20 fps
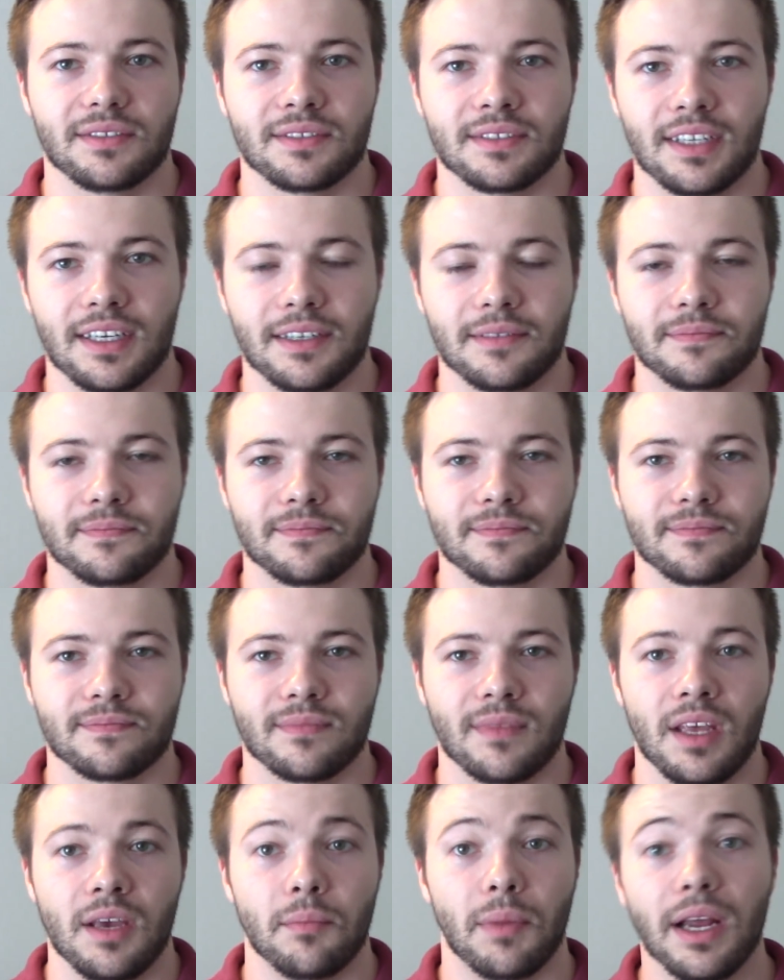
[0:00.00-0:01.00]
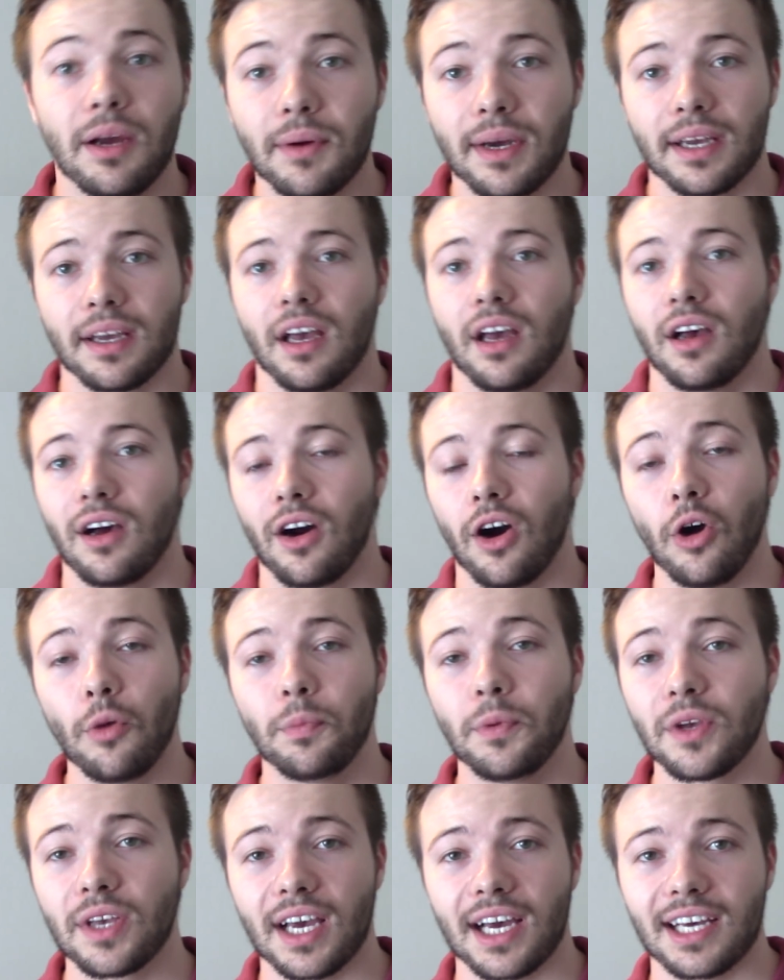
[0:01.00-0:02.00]
So, but anyway,
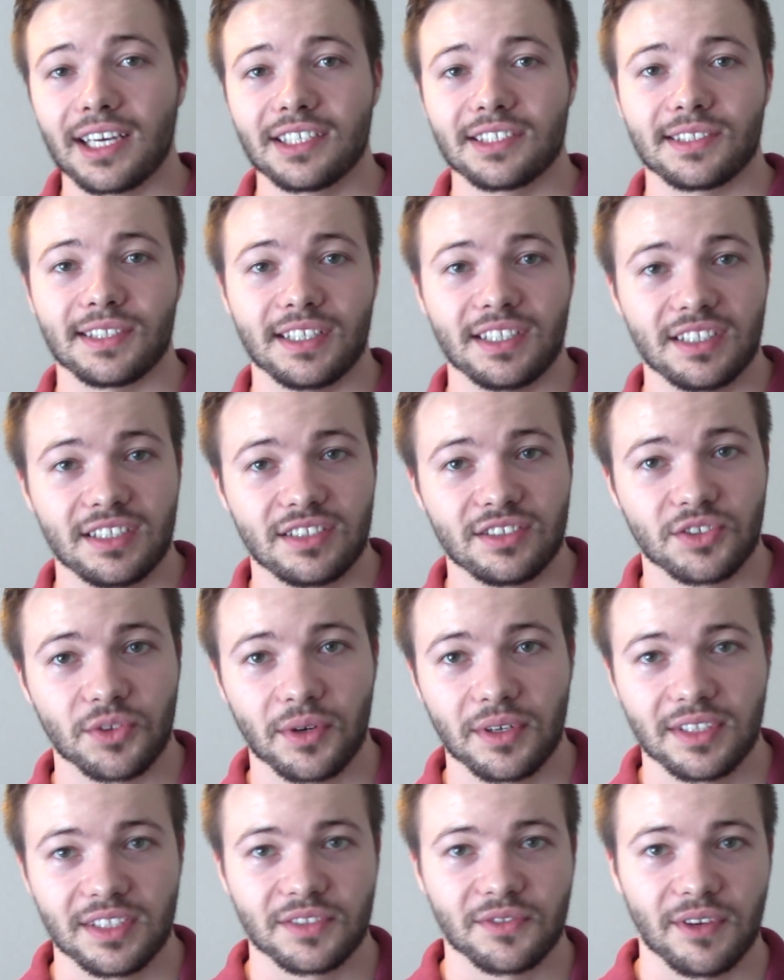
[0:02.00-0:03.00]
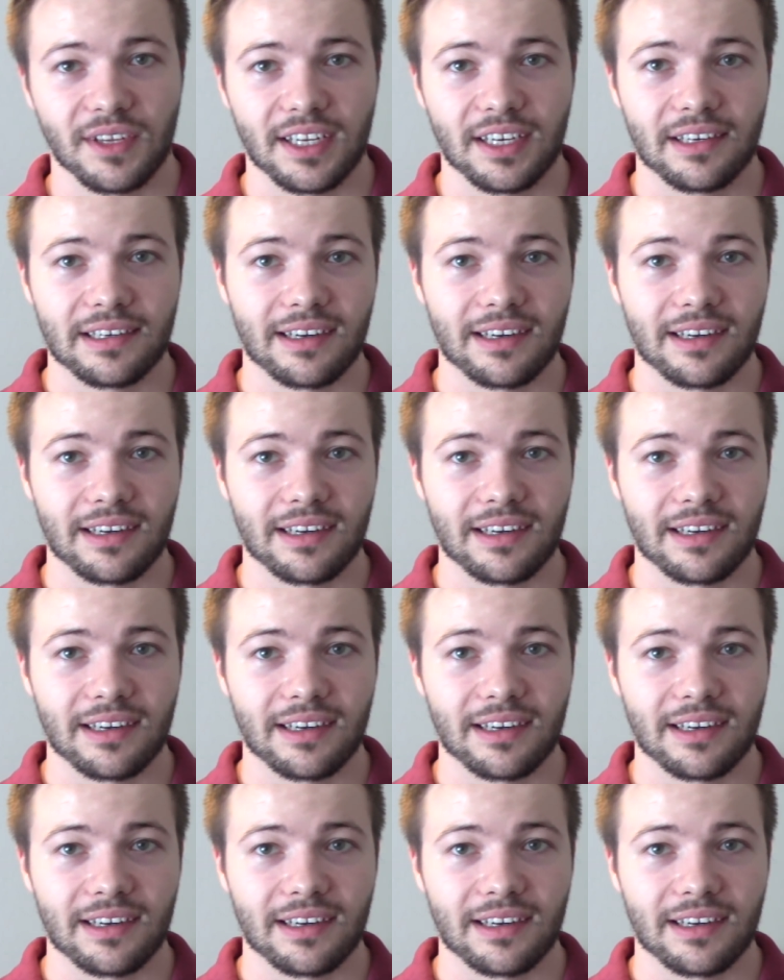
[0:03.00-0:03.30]
hope you guys enjoyed this video,